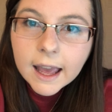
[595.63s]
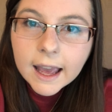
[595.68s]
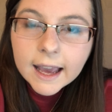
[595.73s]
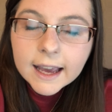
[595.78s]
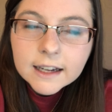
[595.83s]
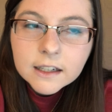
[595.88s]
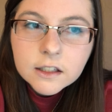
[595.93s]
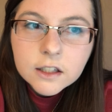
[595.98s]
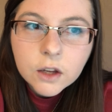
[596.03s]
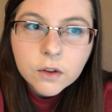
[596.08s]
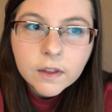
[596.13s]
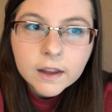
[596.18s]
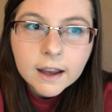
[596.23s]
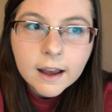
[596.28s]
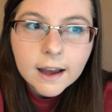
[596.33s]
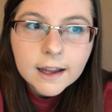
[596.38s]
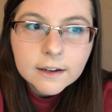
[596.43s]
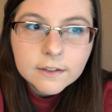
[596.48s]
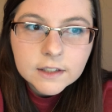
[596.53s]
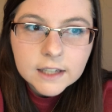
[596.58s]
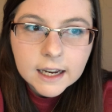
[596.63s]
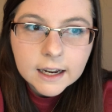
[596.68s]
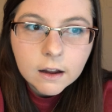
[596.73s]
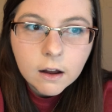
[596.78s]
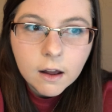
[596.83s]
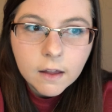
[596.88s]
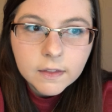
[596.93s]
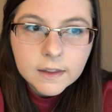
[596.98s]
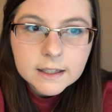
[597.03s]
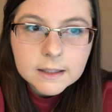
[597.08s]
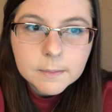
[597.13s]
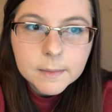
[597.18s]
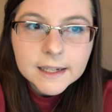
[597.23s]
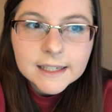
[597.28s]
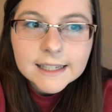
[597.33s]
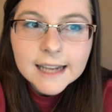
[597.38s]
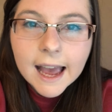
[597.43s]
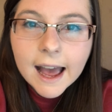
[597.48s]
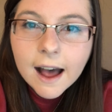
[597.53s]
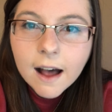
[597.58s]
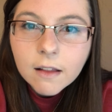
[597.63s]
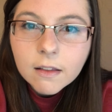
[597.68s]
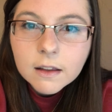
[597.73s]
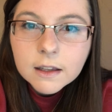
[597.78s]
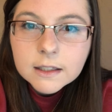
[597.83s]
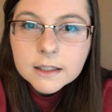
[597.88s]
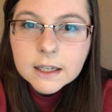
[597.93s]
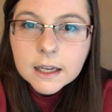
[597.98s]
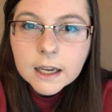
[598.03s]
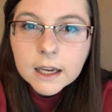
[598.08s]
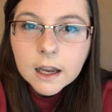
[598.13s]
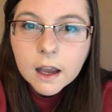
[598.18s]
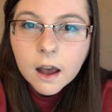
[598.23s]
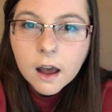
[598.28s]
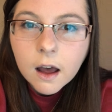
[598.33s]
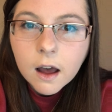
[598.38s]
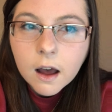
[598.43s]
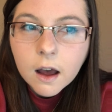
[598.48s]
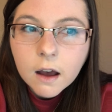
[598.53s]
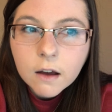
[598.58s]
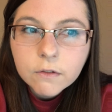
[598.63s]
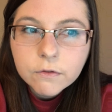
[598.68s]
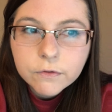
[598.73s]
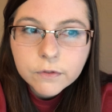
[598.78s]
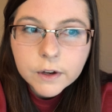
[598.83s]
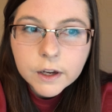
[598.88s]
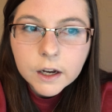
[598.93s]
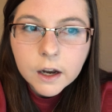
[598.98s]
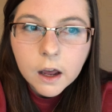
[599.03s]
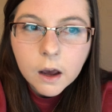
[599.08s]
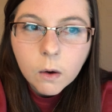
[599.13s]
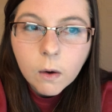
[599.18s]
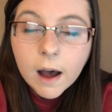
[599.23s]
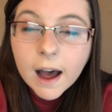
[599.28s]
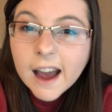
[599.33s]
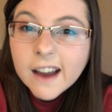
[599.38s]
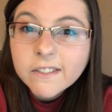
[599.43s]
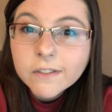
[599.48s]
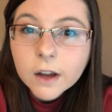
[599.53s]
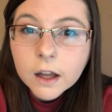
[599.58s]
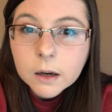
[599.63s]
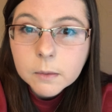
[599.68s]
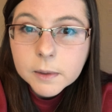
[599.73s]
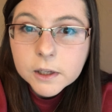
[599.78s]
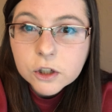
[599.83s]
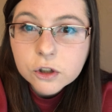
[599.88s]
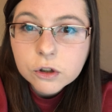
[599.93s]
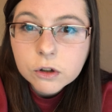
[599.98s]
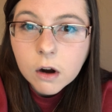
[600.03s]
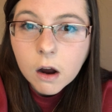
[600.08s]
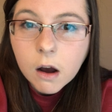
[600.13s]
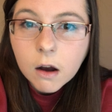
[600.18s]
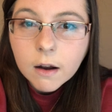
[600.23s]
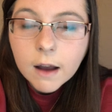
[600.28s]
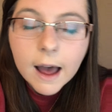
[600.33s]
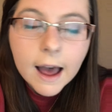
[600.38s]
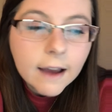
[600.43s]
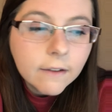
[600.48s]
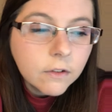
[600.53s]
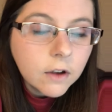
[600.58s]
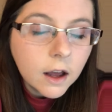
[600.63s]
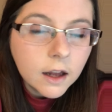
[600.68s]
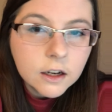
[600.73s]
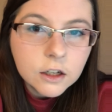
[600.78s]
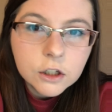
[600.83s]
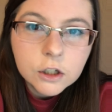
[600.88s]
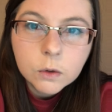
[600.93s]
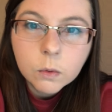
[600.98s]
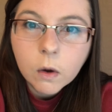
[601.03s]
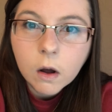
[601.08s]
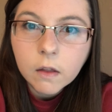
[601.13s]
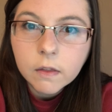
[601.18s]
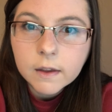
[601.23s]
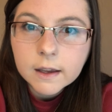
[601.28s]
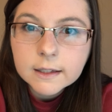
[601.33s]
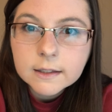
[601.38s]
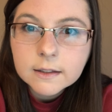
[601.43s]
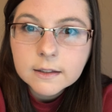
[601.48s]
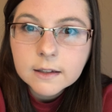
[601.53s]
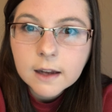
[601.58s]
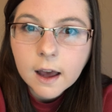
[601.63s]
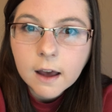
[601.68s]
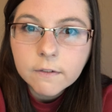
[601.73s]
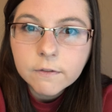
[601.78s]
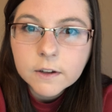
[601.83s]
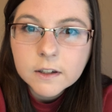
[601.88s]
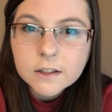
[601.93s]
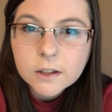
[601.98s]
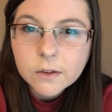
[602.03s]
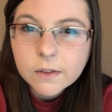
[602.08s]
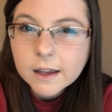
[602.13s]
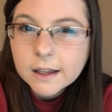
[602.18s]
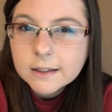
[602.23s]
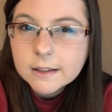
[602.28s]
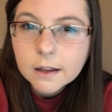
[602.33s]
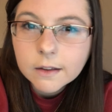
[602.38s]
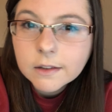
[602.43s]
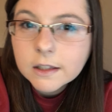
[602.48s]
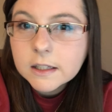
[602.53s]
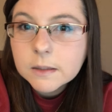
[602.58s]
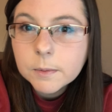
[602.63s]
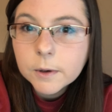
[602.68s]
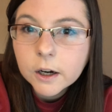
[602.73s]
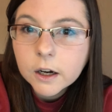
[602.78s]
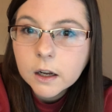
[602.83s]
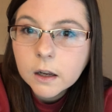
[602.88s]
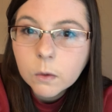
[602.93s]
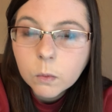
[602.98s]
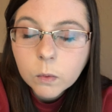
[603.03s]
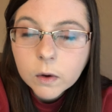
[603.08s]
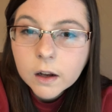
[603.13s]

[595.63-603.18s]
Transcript: And so they kind of take on this mentality of, you know, I've got to be strong. I've got to do all this stuff. And so that's how the spirit can